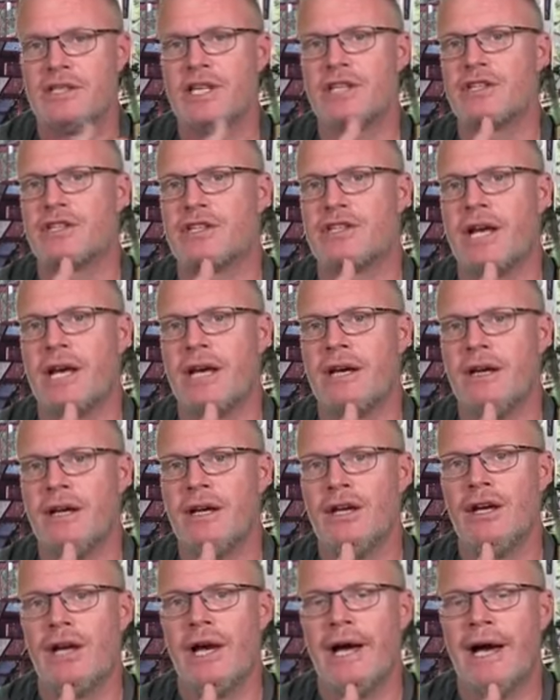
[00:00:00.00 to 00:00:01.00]
This is a
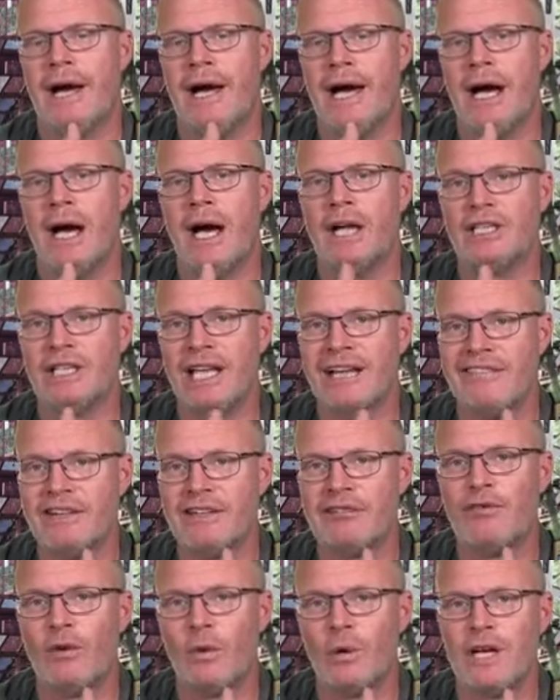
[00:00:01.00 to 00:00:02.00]

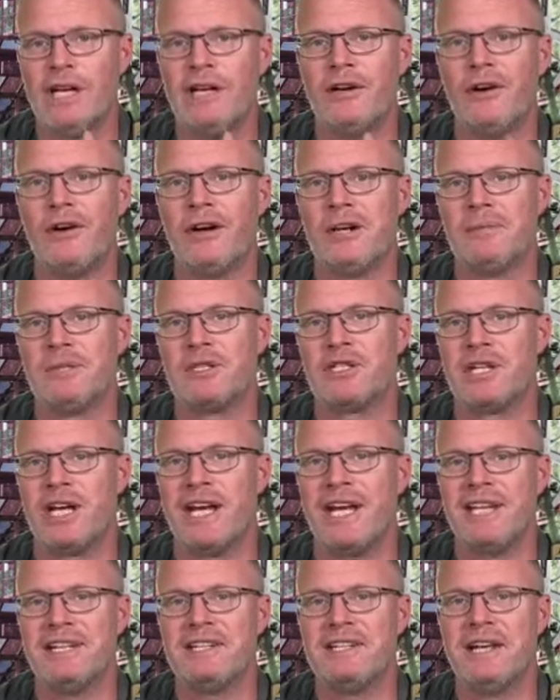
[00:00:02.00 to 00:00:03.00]
1149
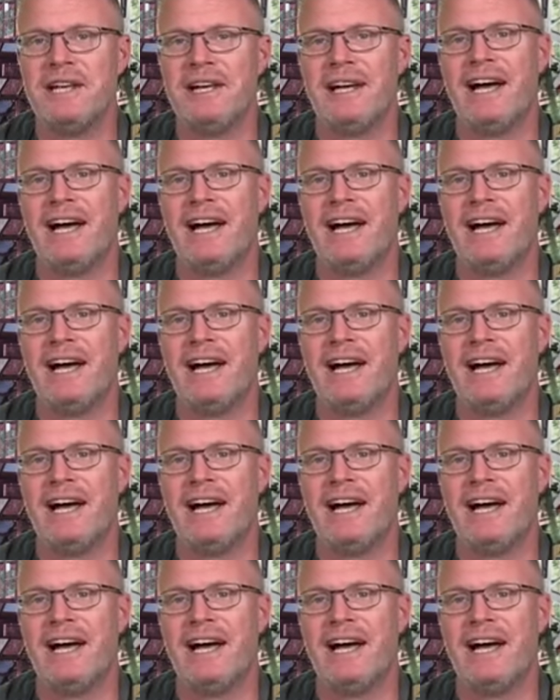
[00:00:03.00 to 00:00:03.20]
machine